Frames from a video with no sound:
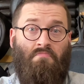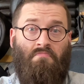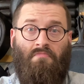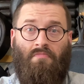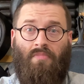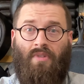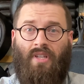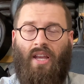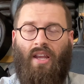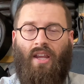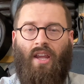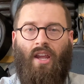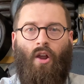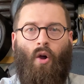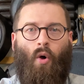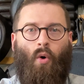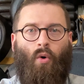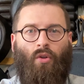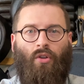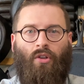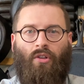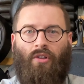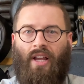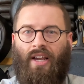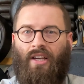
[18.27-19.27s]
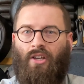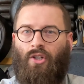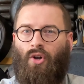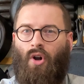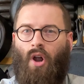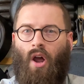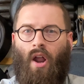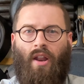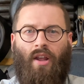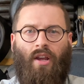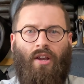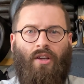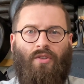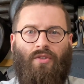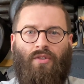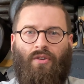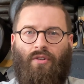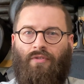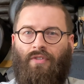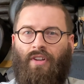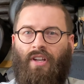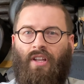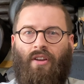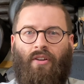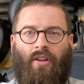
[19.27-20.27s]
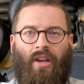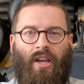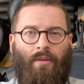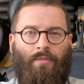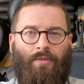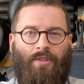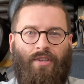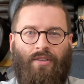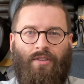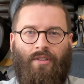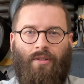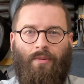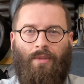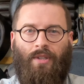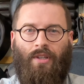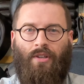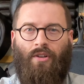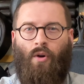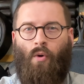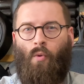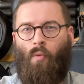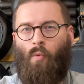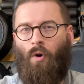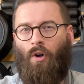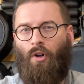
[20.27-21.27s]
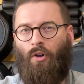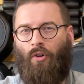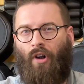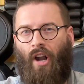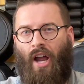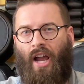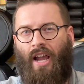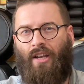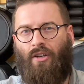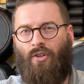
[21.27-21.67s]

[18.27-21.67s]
taking old electronics or video game systems that don't work right,